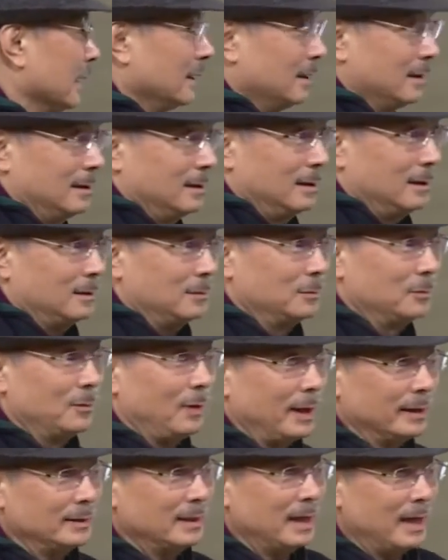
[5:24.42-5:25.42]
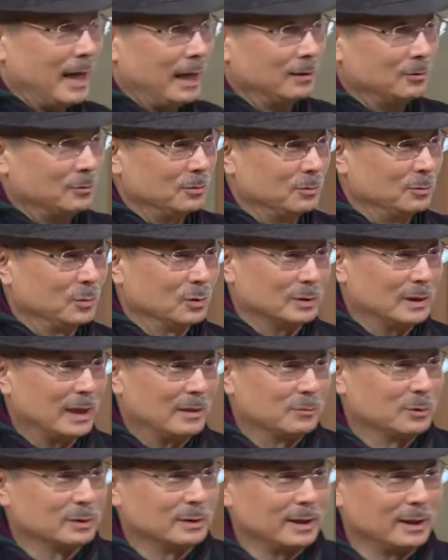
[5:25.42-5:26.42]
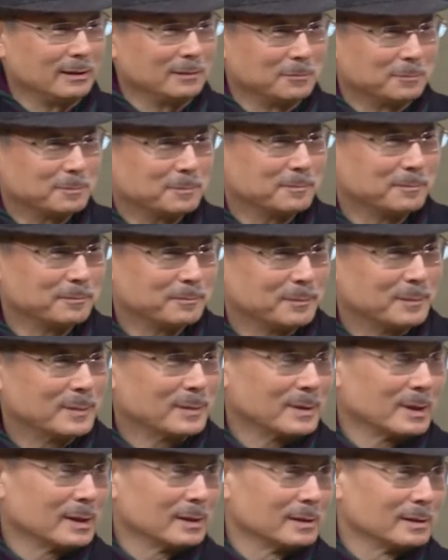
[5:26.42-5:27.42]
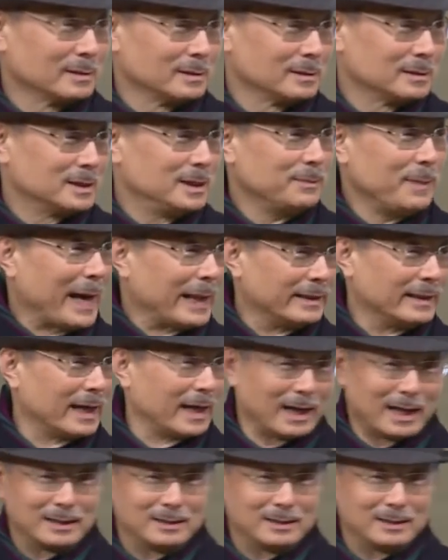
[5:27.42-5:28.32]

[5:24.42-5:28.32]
you couldn't use cosmetics for even a day? You probably wouldn't